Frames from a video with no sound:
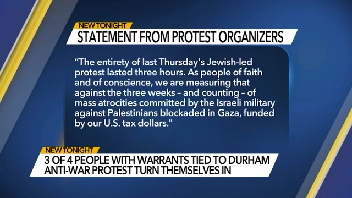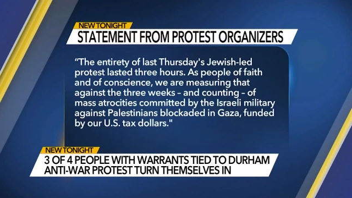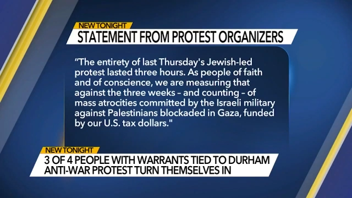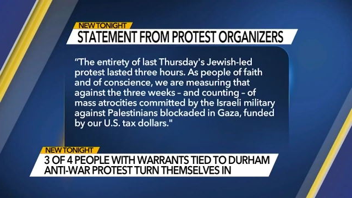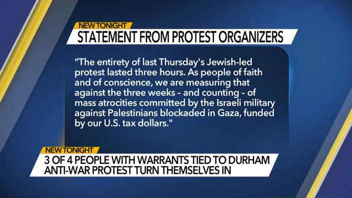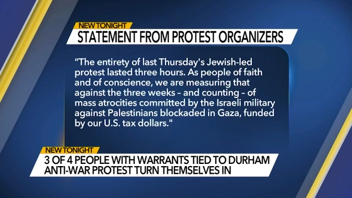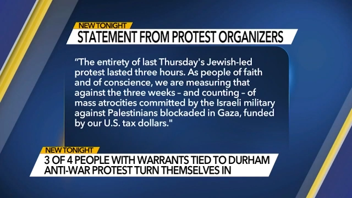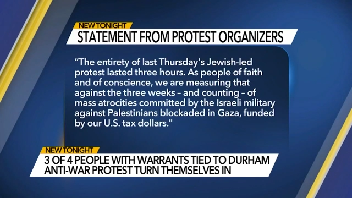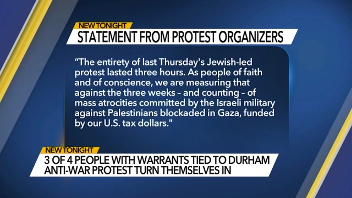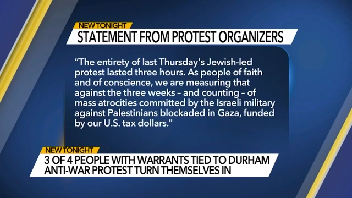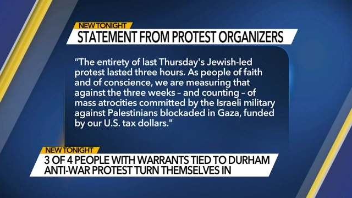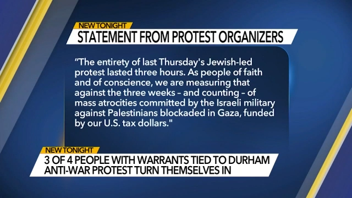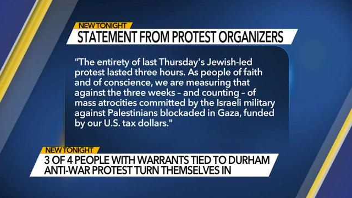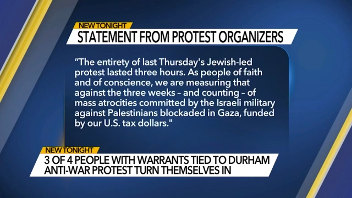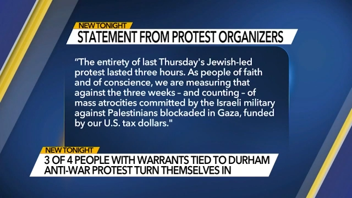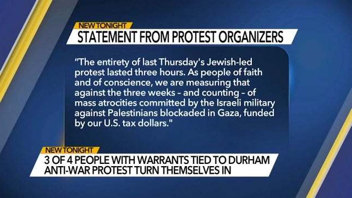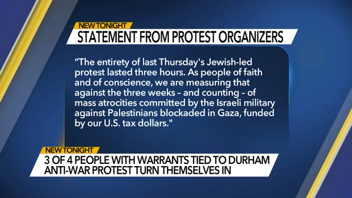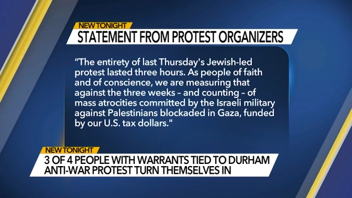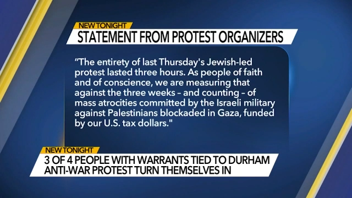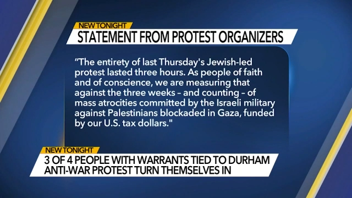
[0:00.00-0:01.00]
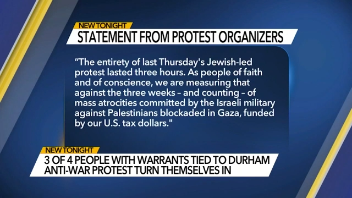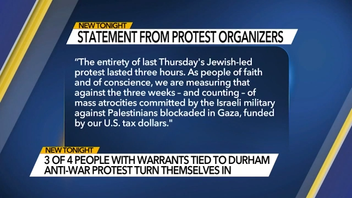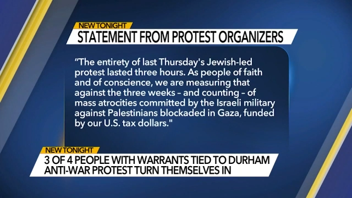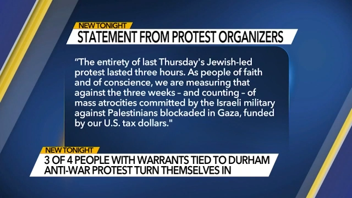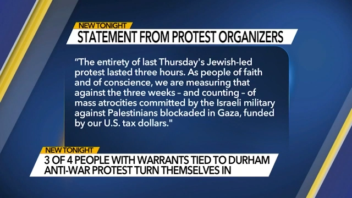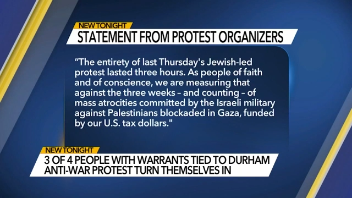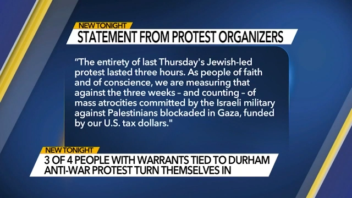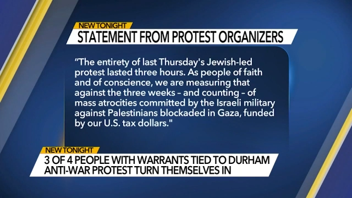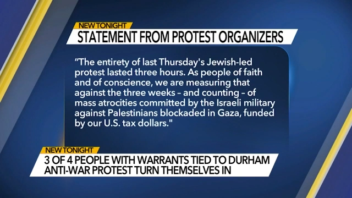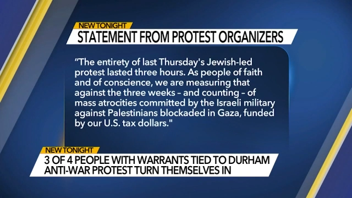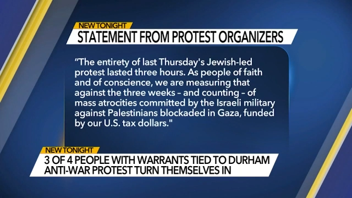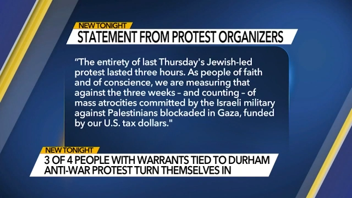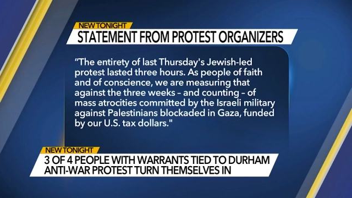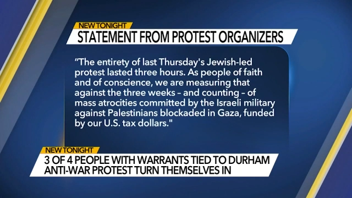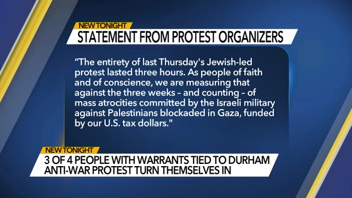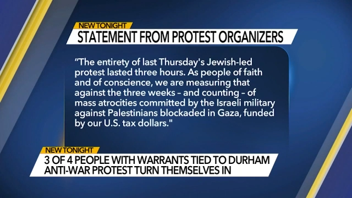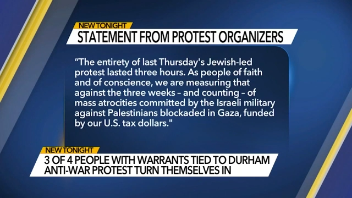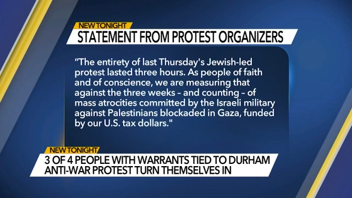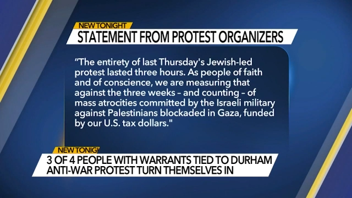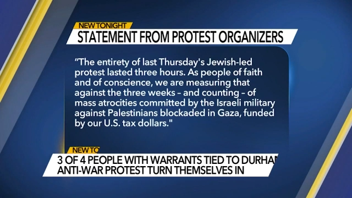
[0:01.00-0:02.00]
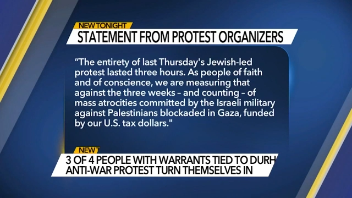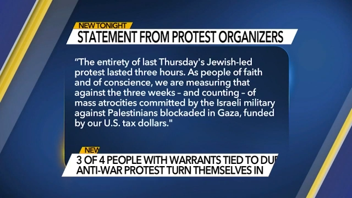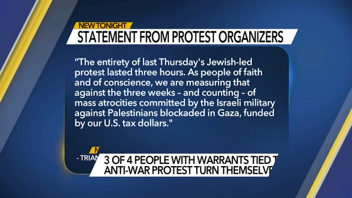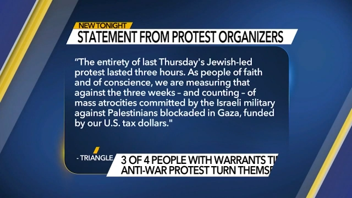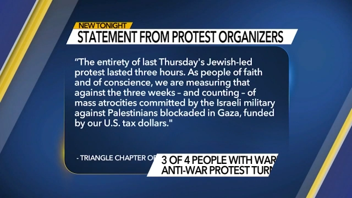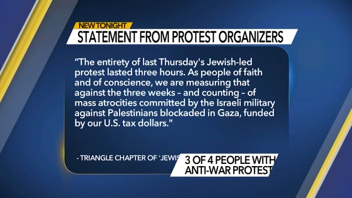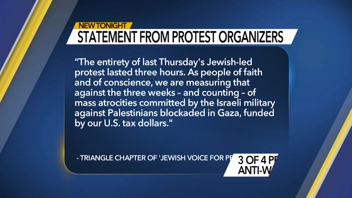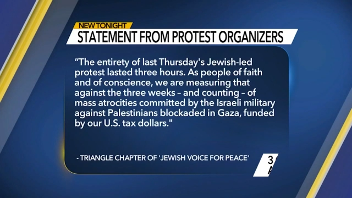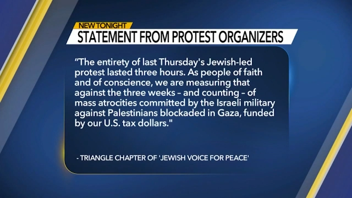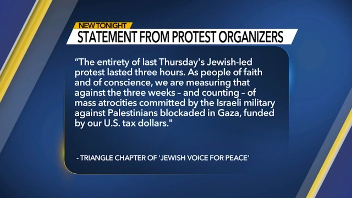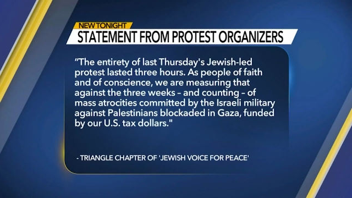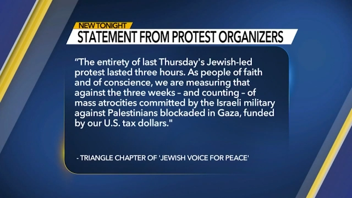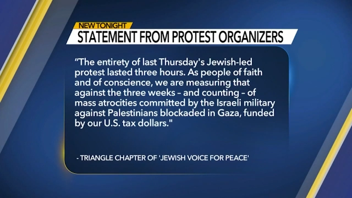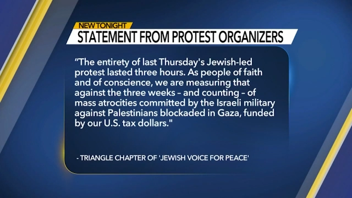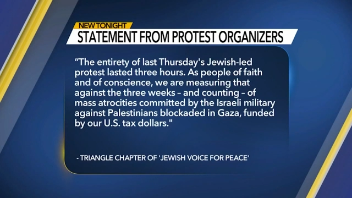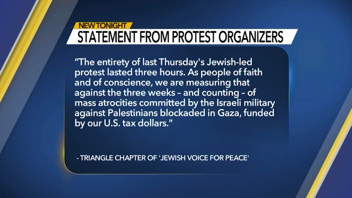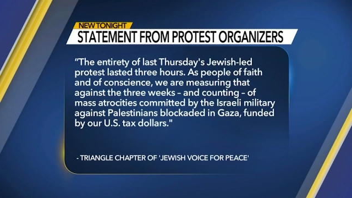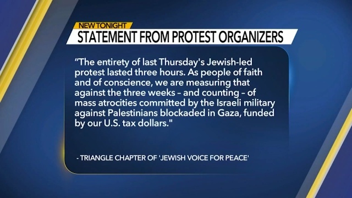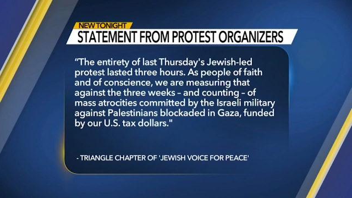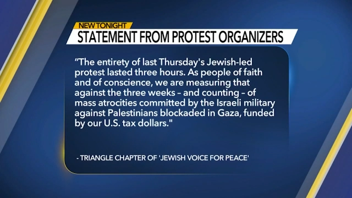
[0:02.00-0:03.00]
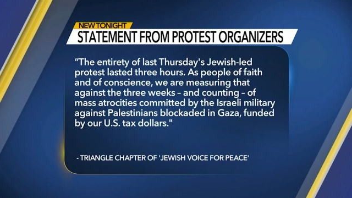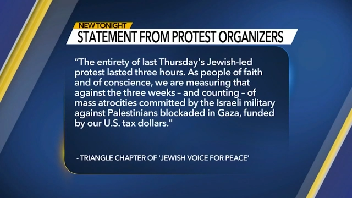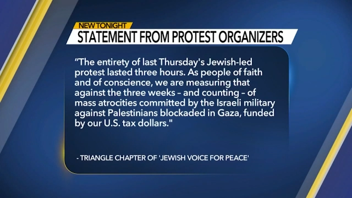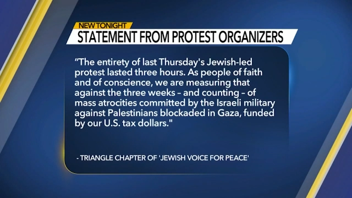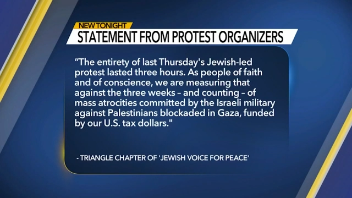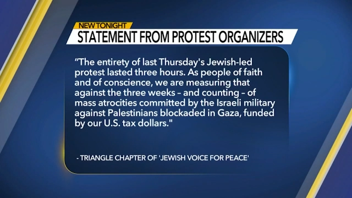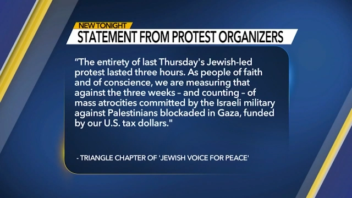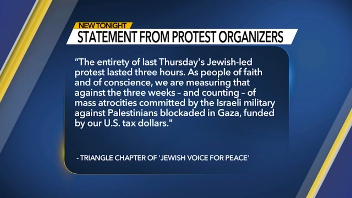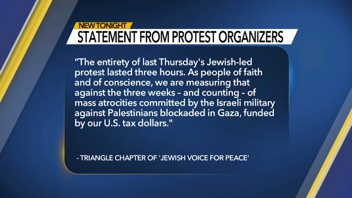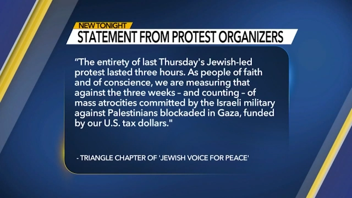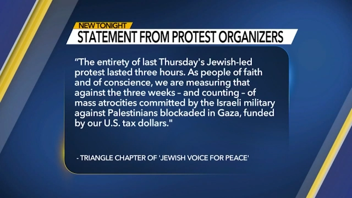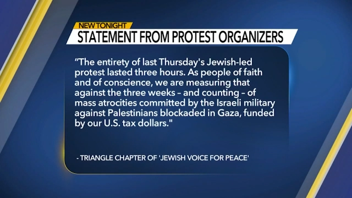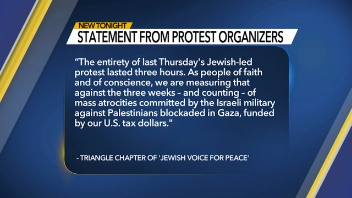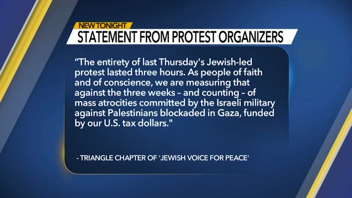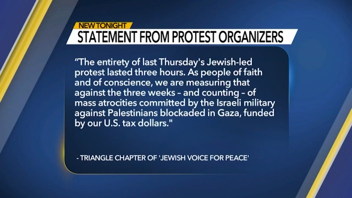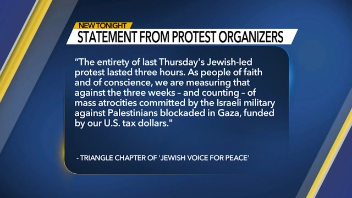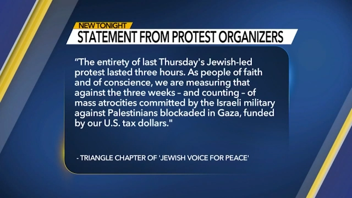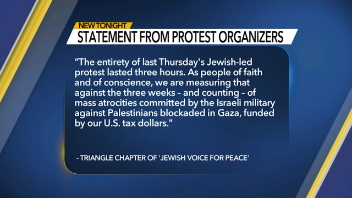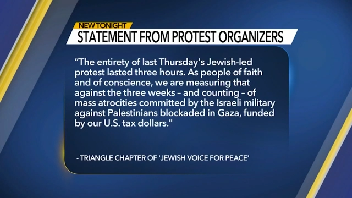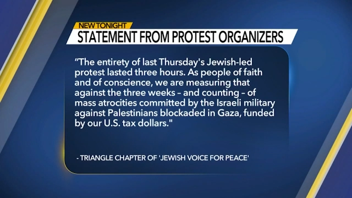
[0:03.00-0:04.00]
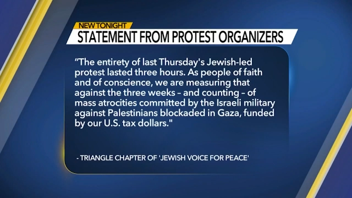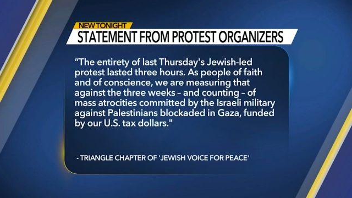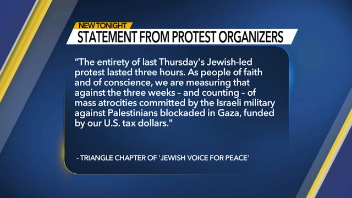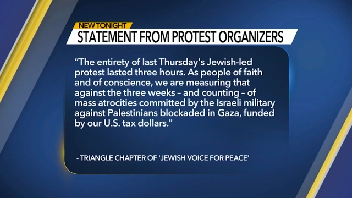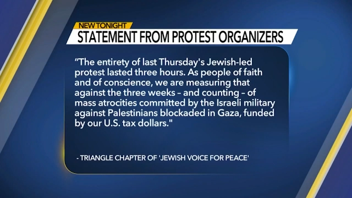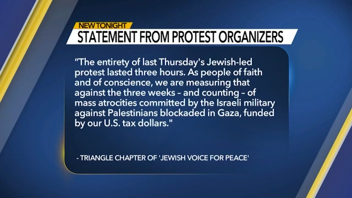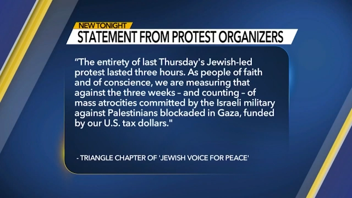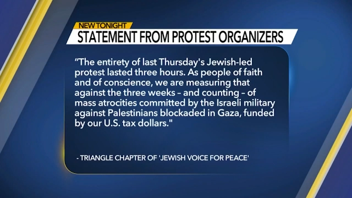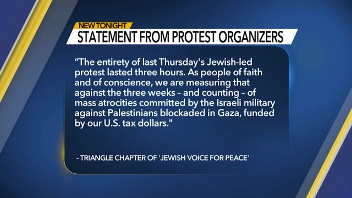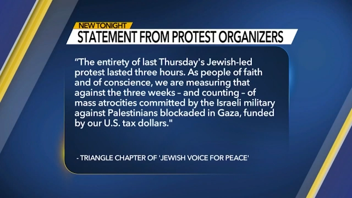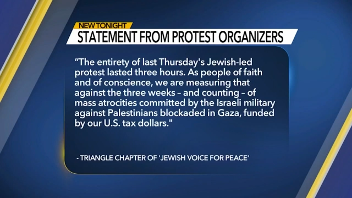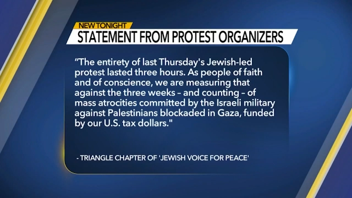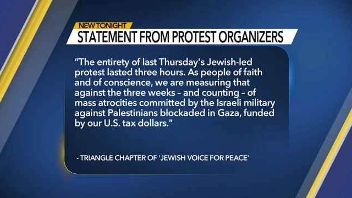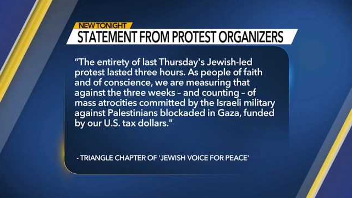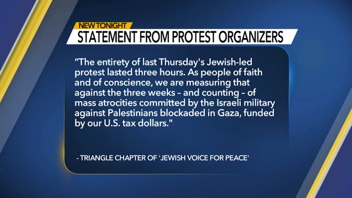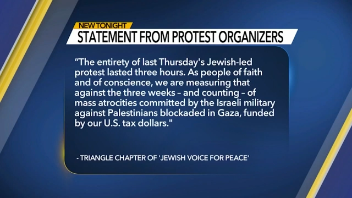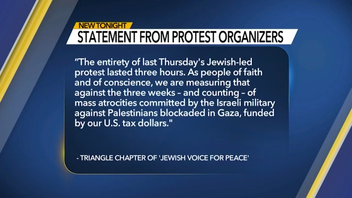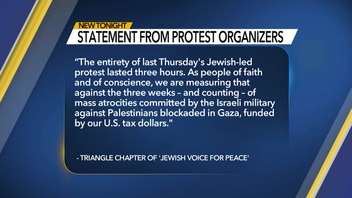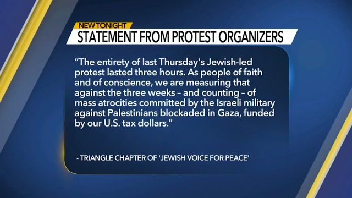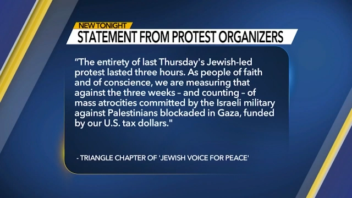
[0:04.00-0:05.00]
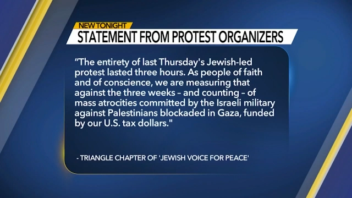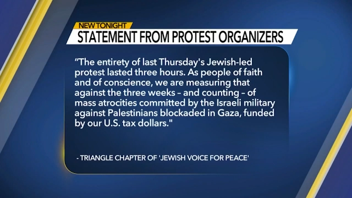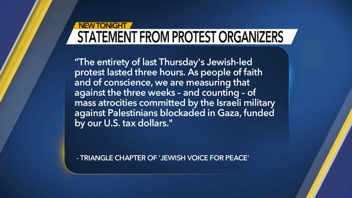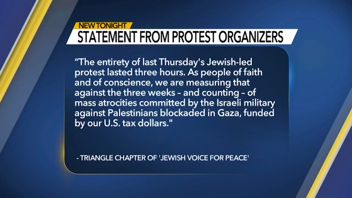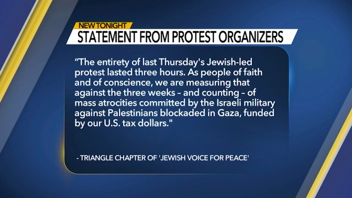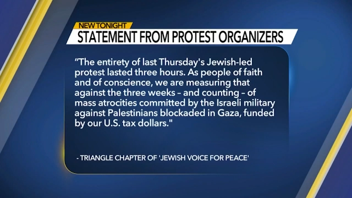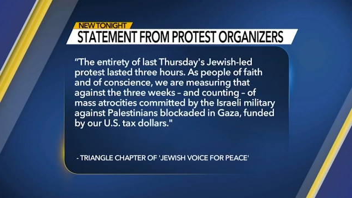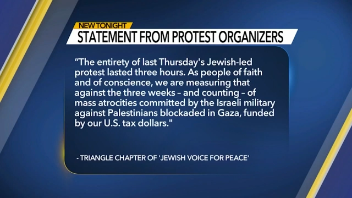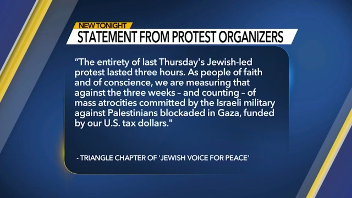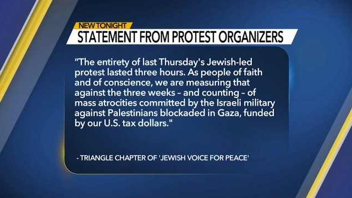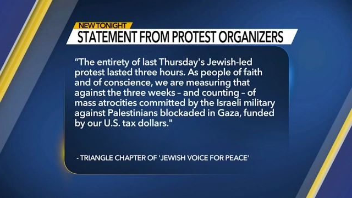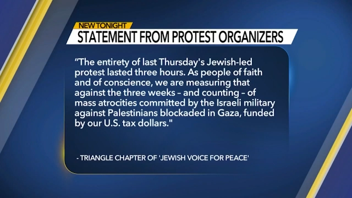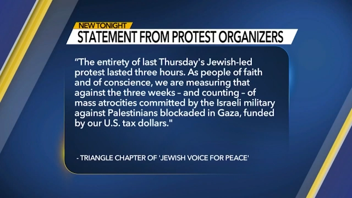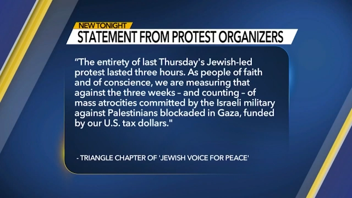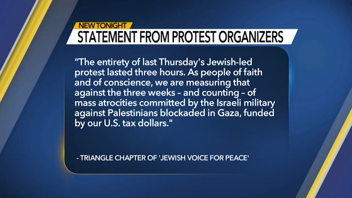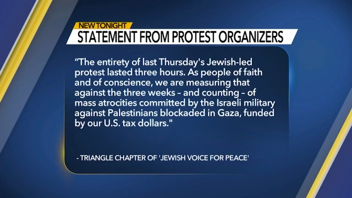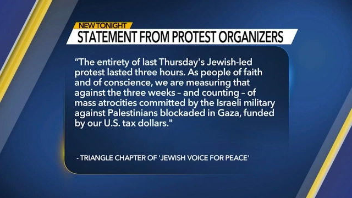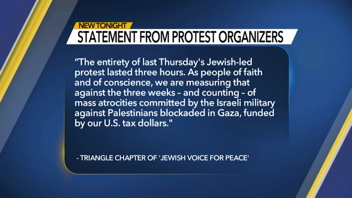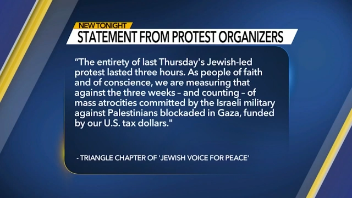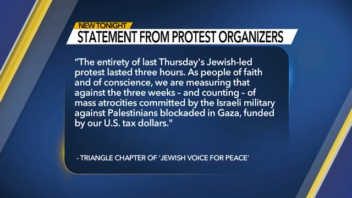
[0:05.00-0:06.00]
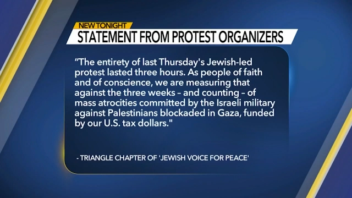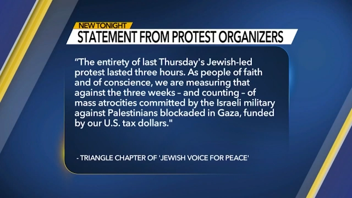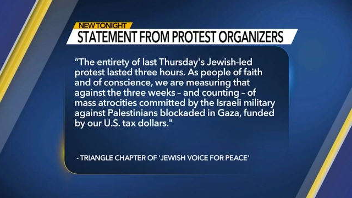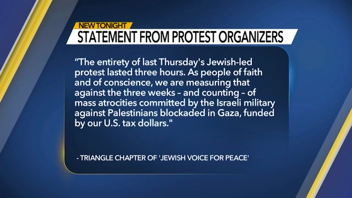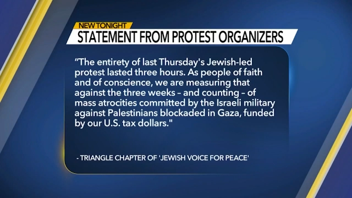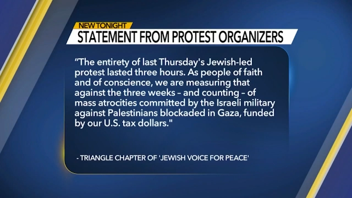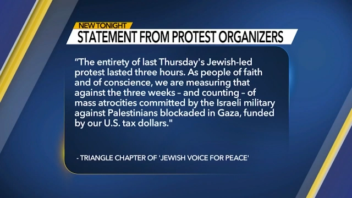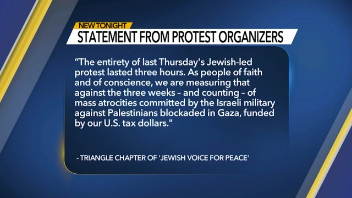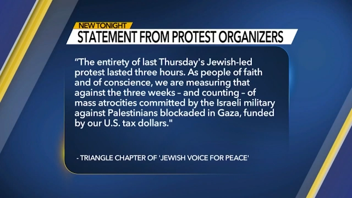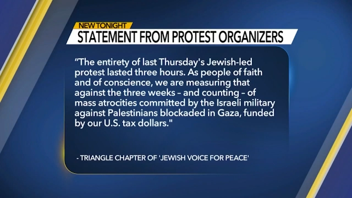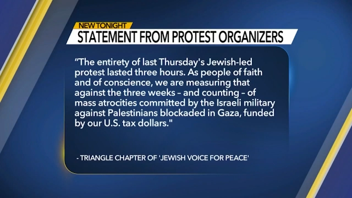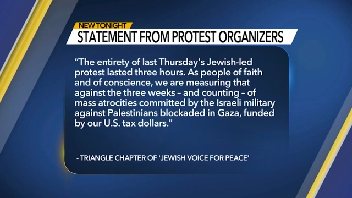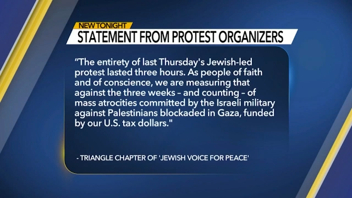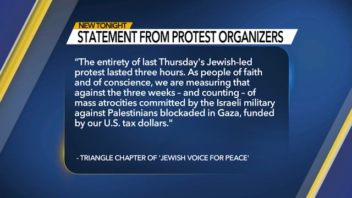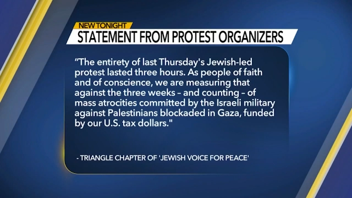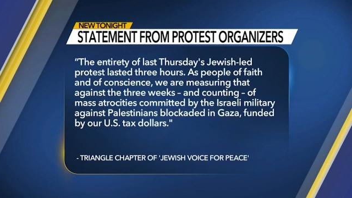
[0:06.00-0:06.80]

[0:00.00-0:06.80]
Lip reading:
(no speaker visible)